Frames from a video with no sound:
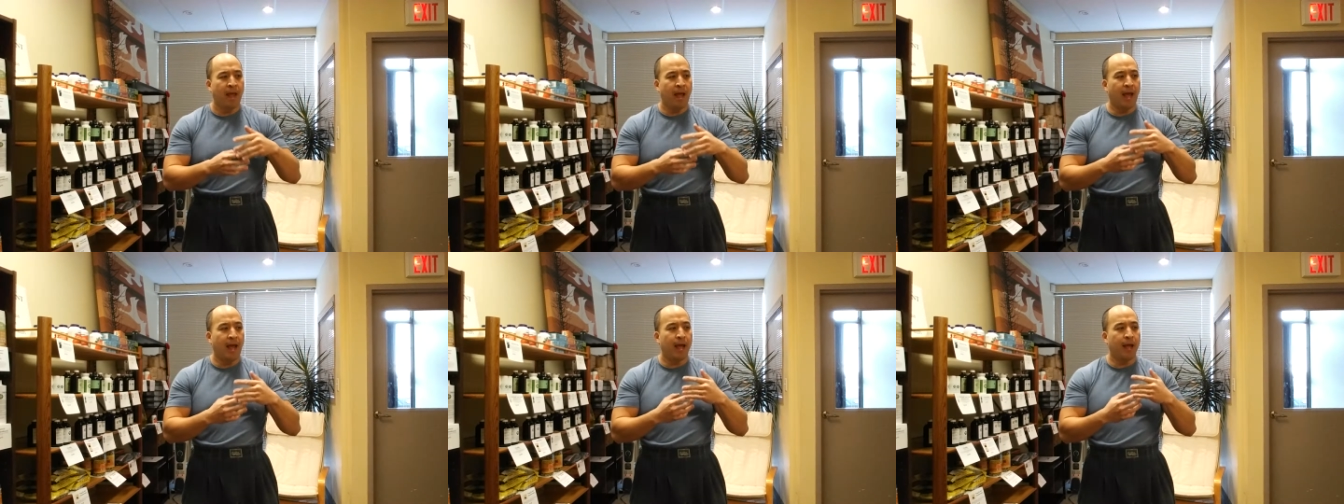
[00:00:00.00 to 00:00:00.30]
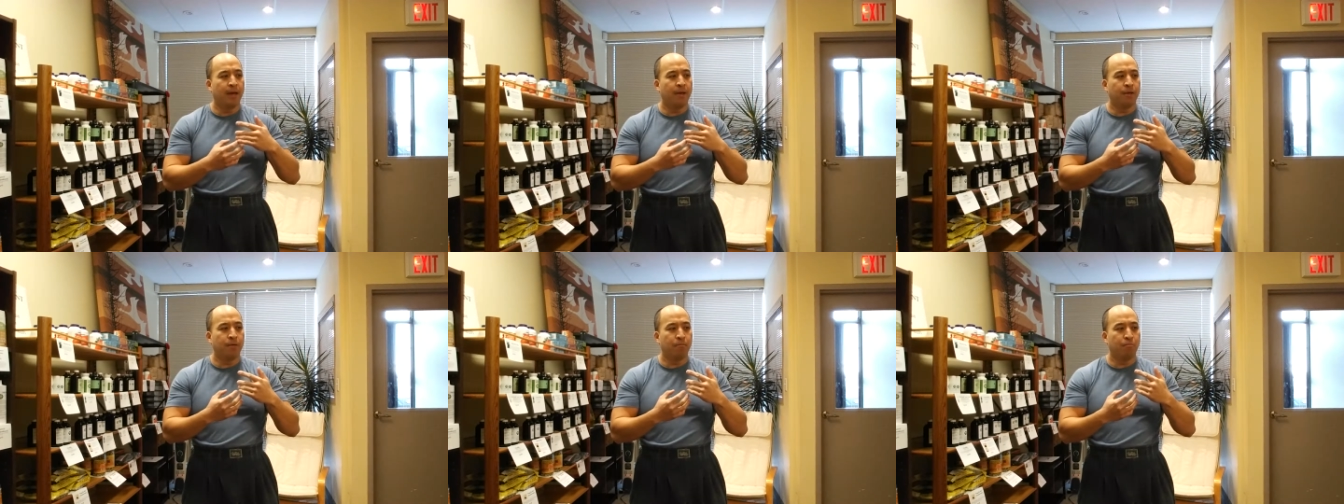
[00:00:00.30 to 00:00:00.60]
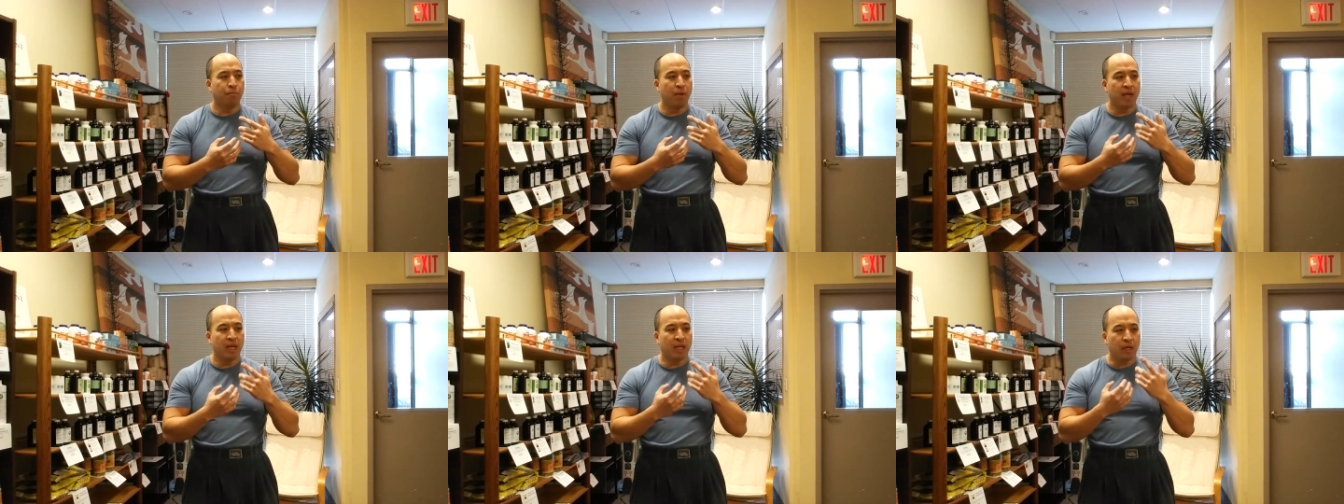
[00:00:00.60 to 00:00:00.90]
And
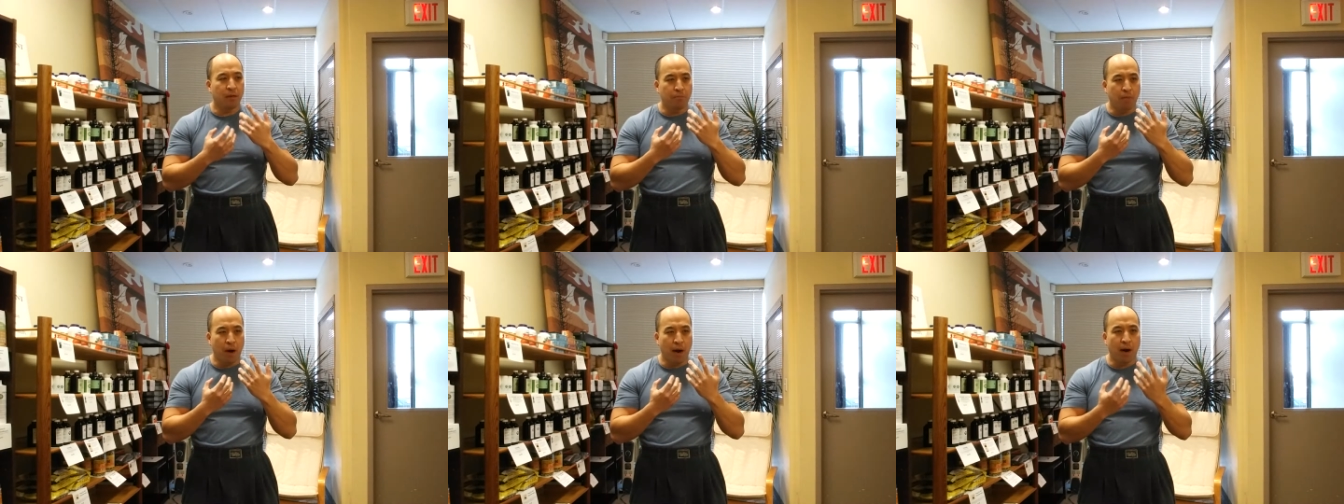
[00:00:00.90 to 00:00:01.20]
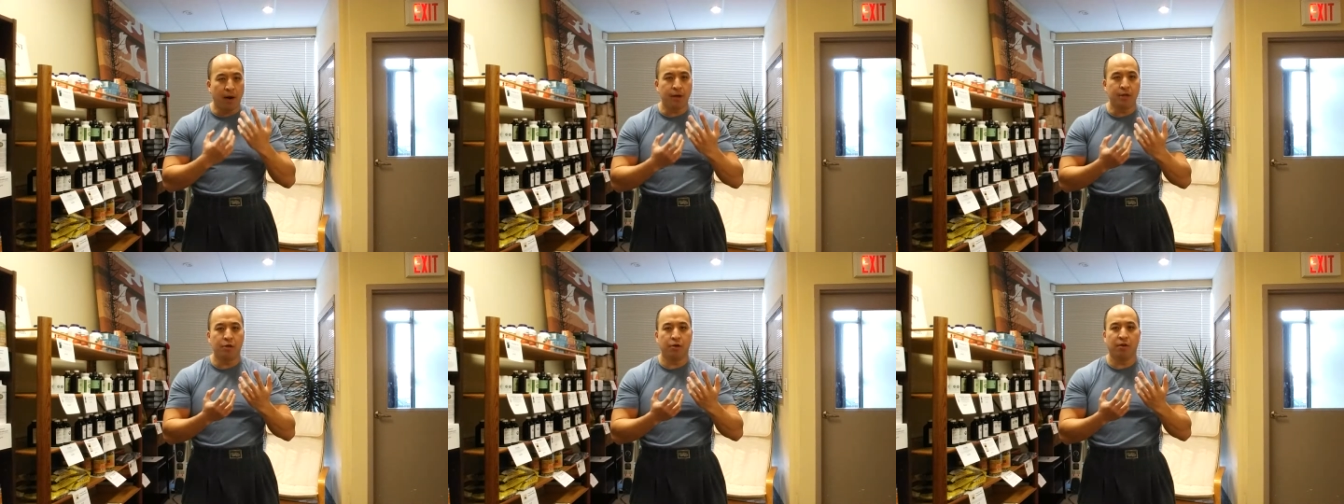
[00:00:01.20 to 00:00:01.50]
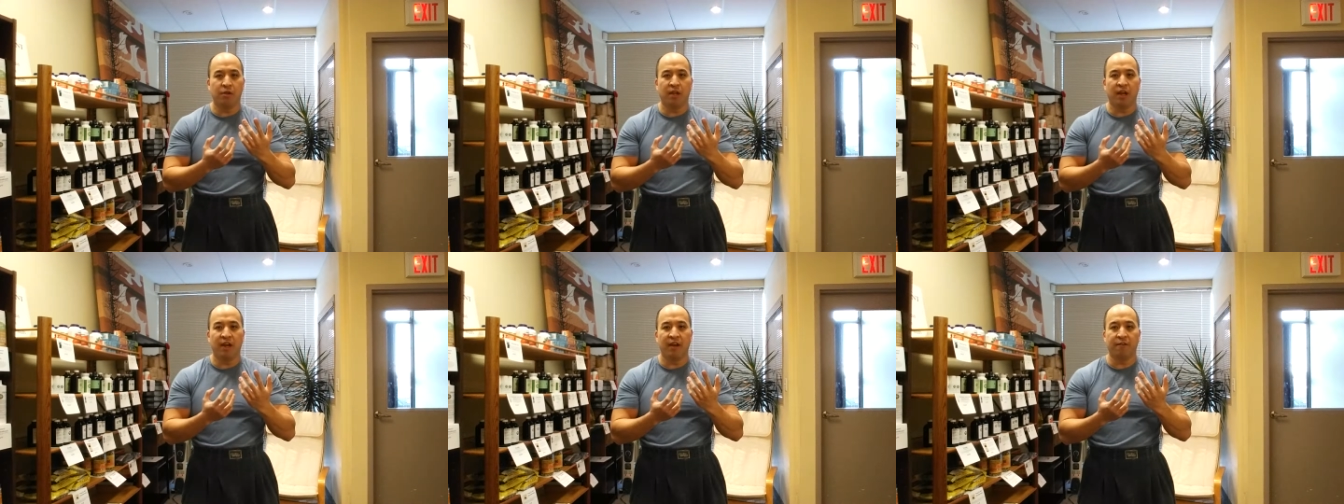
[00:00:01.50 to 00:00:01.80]
make it a part of your
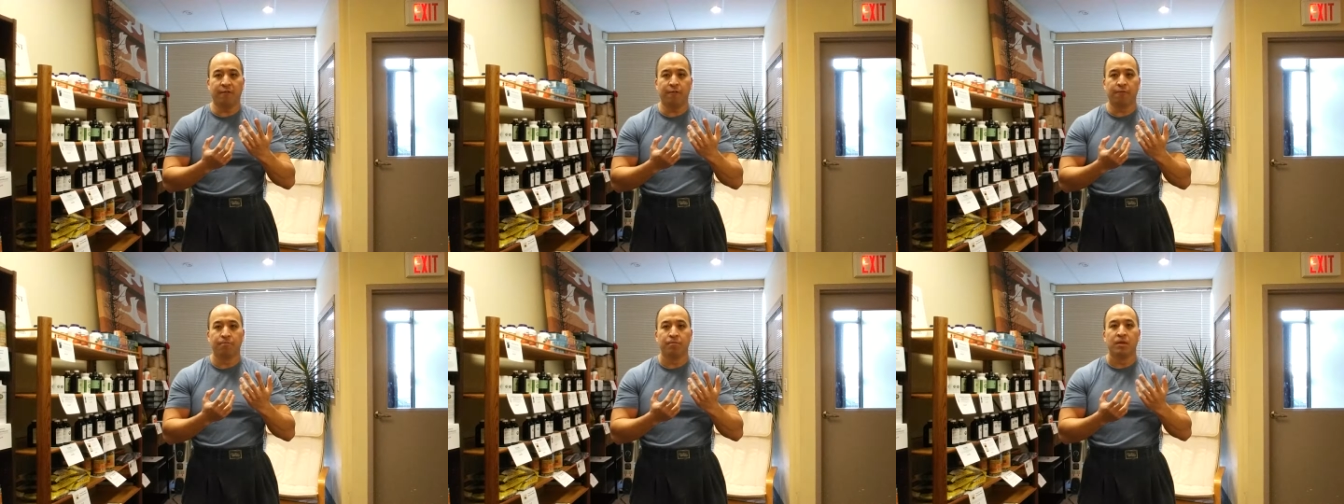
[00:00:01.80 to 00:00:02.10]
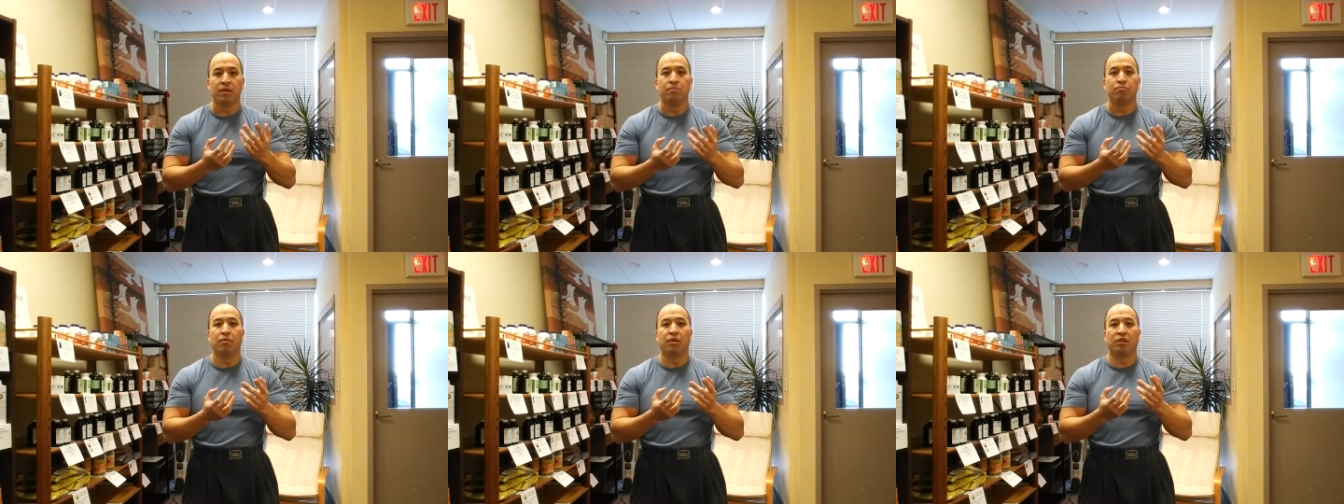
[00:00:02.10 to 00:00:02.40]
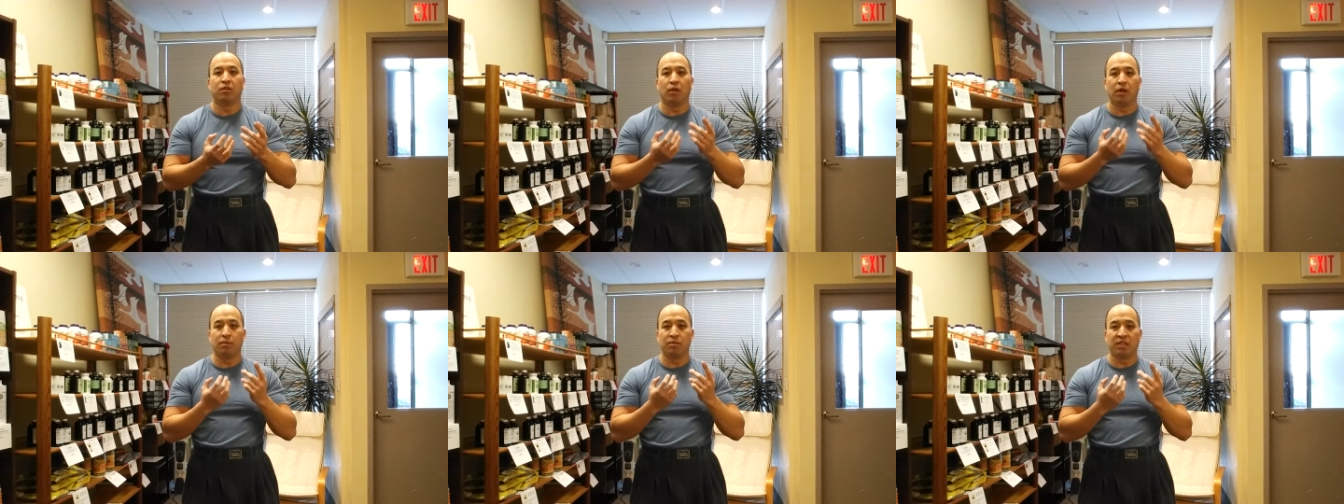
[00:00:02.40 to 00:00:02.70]
life, but
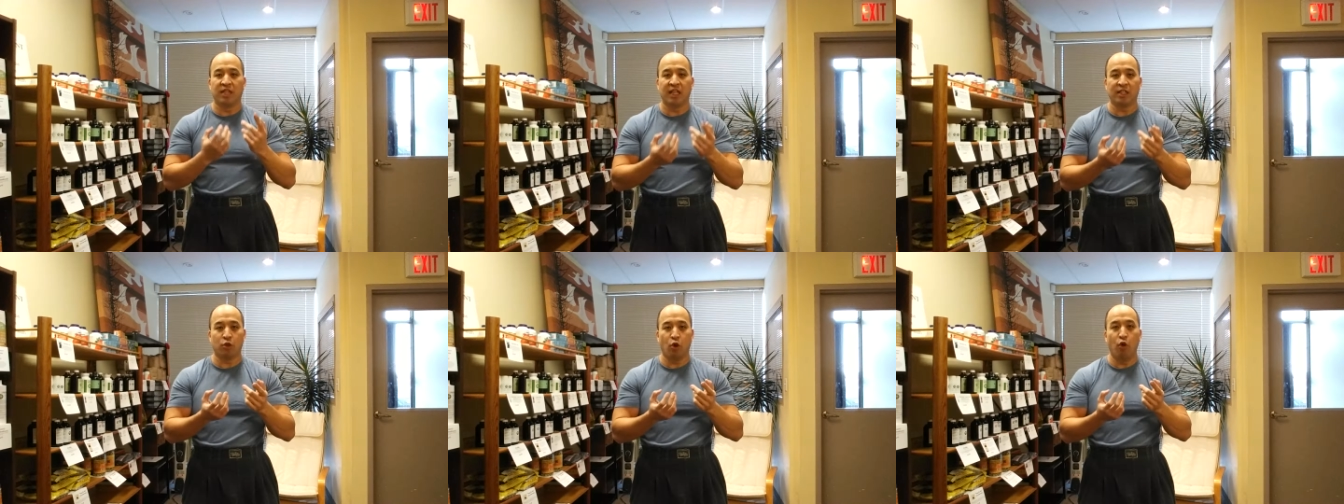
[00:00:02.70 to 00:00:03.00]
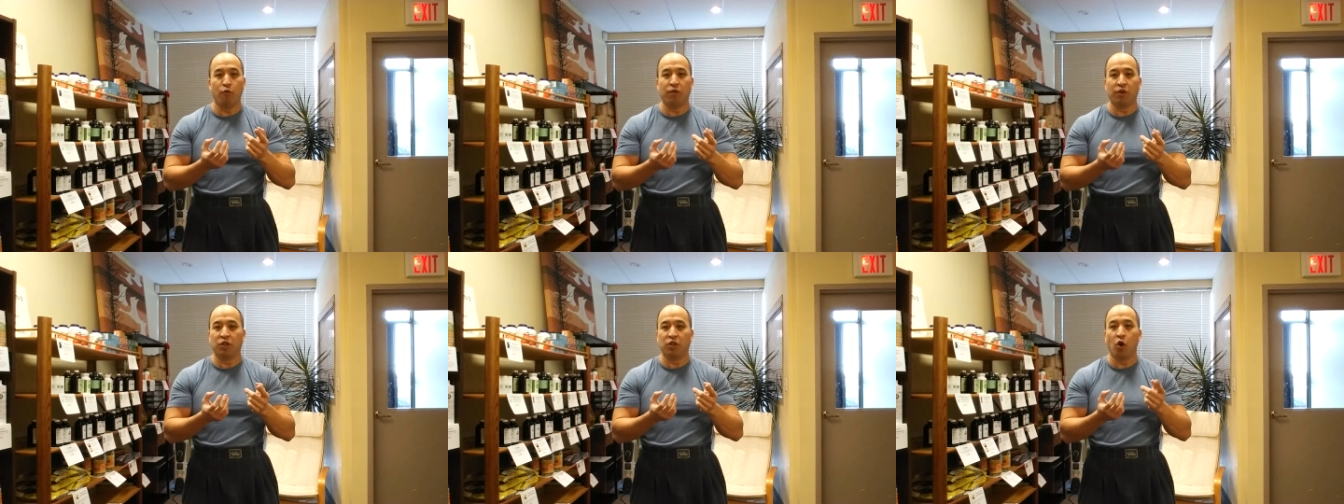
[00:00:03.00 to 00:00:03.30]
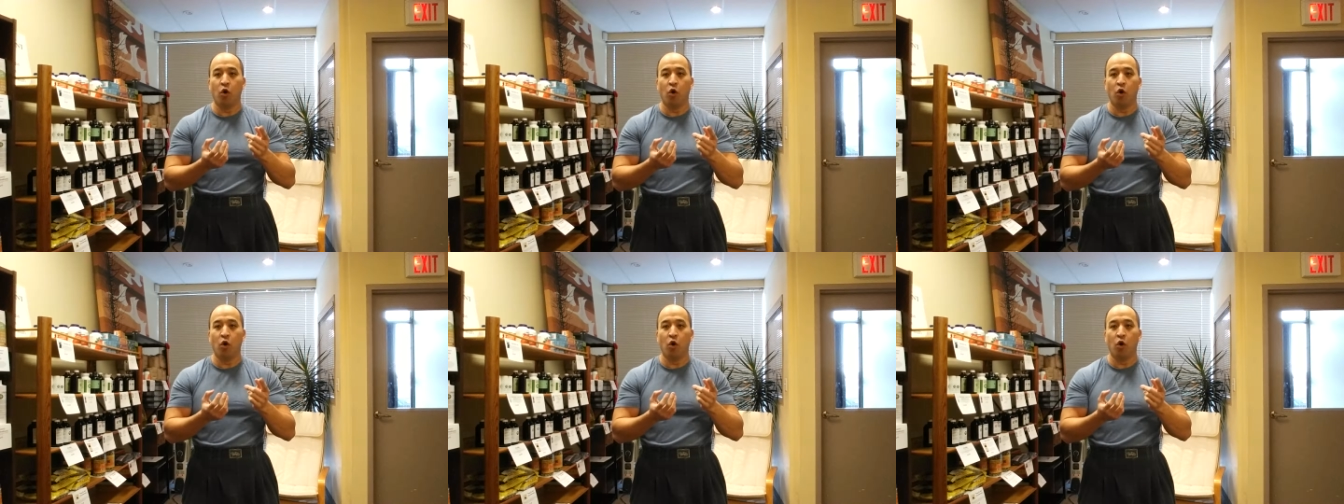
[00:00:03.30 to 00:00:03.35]
don't obsess over it.